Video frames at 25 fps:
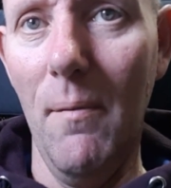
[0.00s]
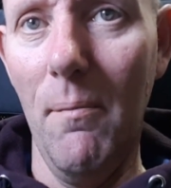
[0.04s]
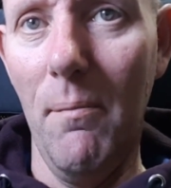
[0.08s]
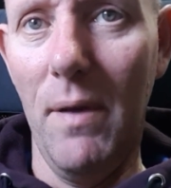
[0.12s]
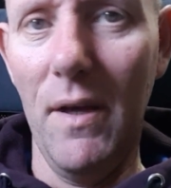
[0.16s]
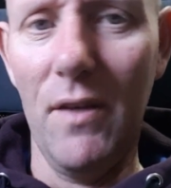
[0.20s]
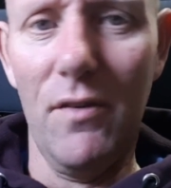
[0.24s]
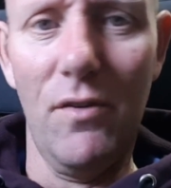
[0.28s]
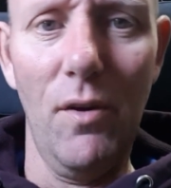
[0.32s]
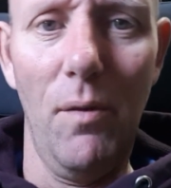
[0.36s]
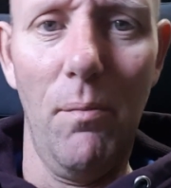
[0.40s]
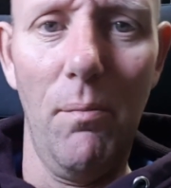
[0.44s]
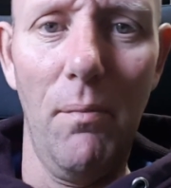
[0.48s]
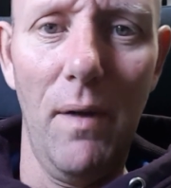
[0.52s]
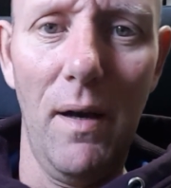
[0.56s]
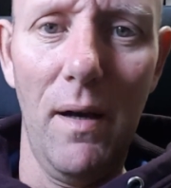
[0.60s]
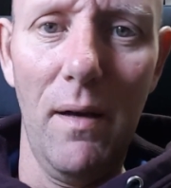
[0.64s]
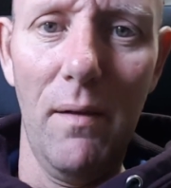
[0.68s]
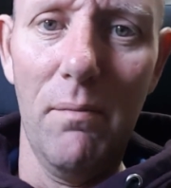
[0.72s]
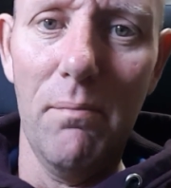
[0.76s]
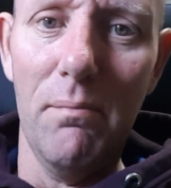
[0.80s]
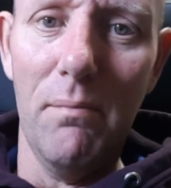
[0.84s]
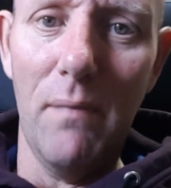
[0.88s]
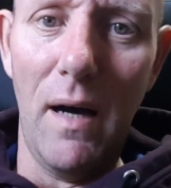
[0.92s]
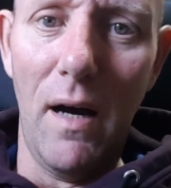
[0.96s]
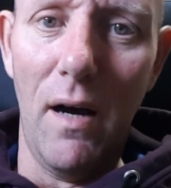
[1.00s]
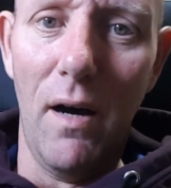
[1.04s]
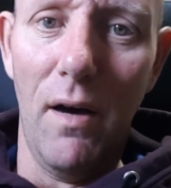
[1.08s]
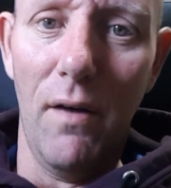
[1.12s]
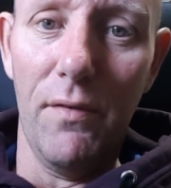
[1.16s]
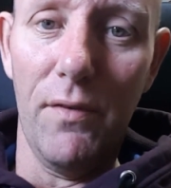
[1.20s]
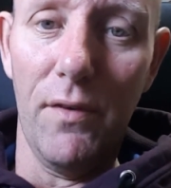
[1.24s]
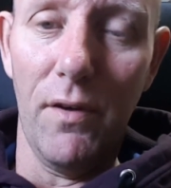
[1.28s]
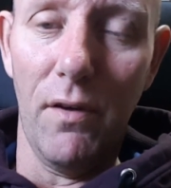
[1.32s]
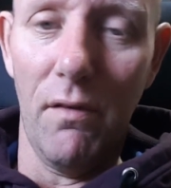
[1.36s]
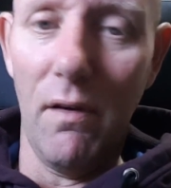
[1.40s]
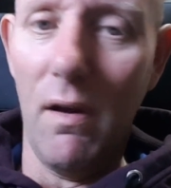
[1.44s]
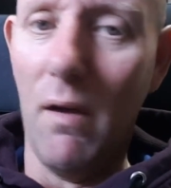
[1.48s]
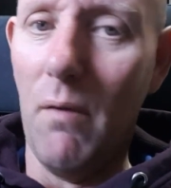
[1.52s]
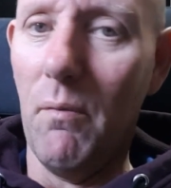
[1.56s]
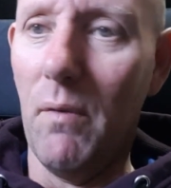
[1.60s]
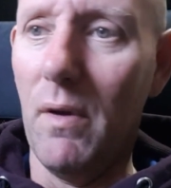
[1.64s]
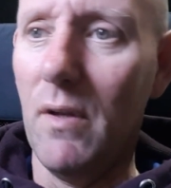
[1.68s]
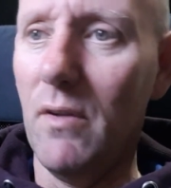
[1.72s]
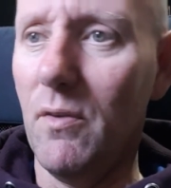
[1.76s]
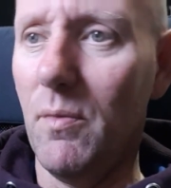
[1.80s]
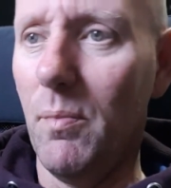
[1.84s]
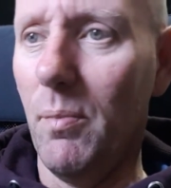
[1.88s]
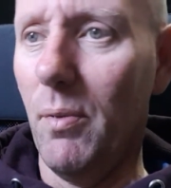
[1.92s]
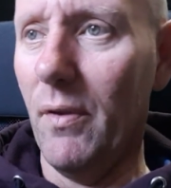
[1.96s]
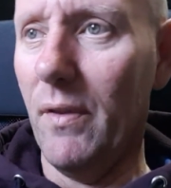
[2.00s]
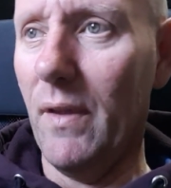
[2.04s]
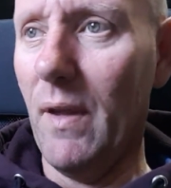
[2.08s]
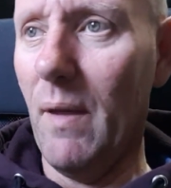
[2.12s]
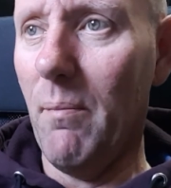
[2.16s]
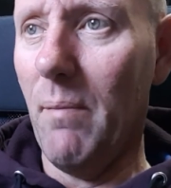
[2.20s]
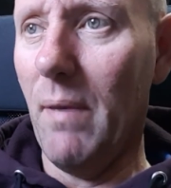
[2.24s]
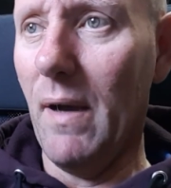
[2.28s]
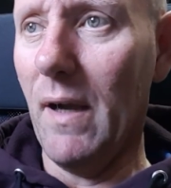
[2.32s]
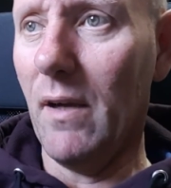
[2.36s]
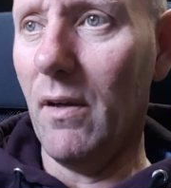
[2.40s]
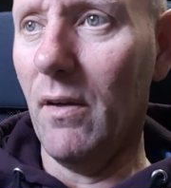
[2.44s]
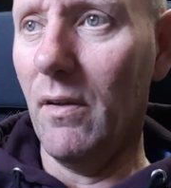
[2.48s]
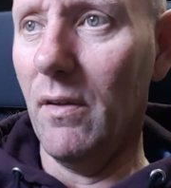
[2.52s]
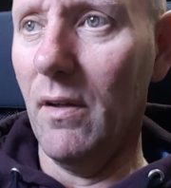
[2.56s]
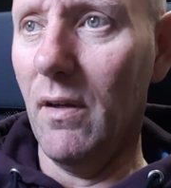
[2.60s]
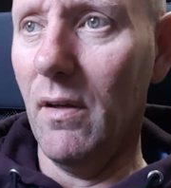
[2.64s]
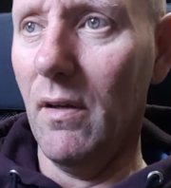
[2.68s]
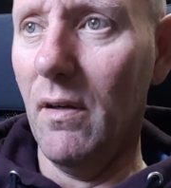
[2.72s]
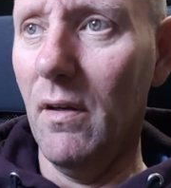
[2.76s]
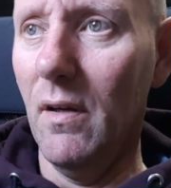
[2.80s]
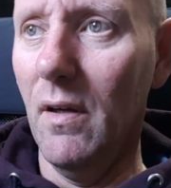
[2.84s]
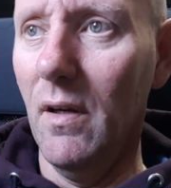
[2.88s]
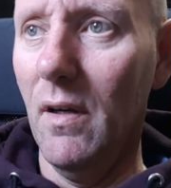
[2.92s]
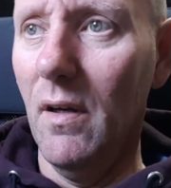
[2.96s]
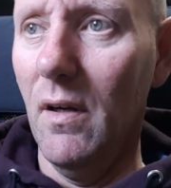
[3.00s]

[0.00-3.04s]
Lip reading: picked up my mat off the ground, went to put that back on the